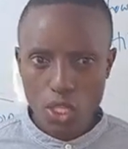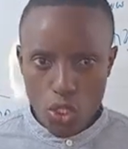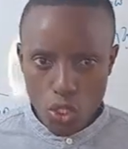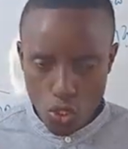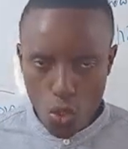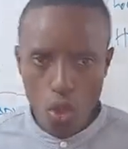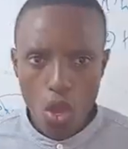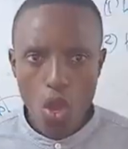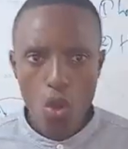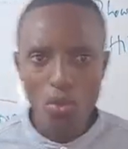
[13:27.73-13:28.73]
So
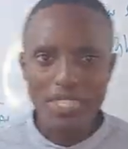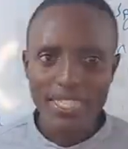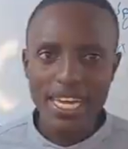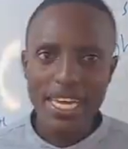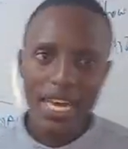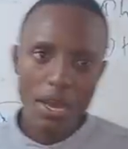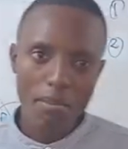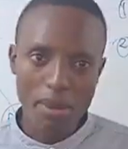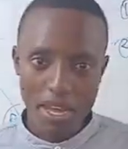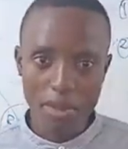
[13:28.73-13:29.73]
we say
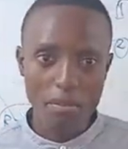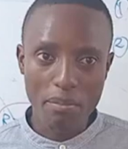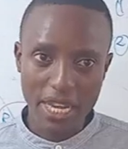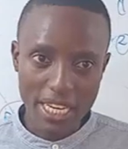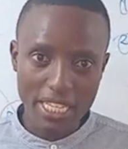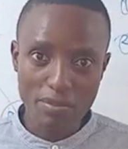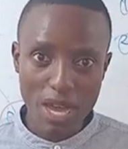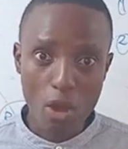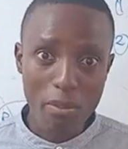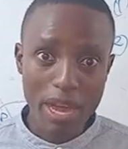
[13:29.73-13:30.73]
by mechanism
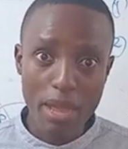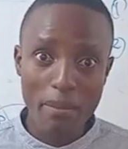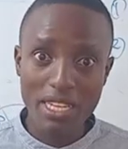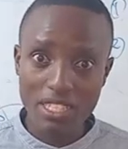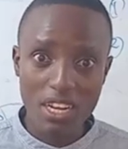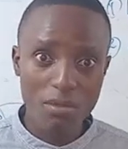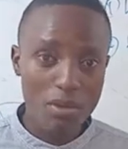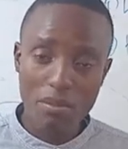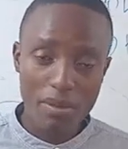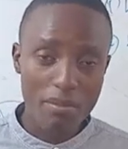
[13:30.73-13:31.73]
now by
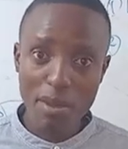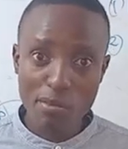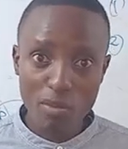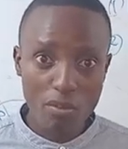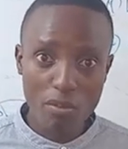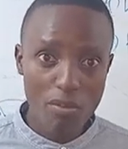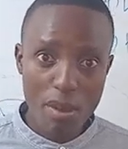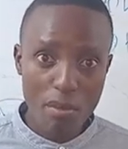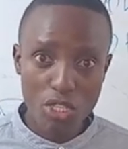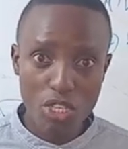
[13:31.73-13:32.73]

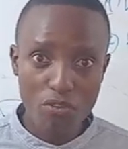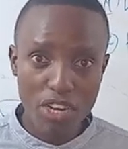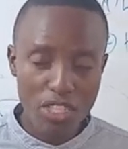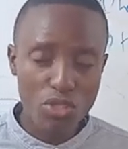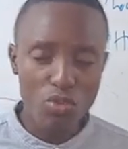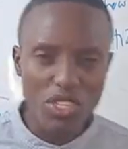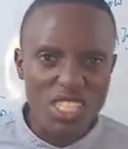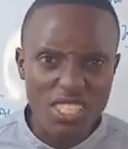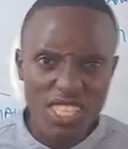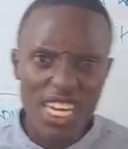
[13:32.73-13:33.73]
motion of electrons, we
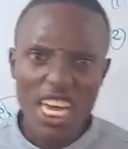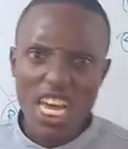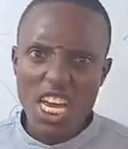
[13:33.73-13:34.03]
just say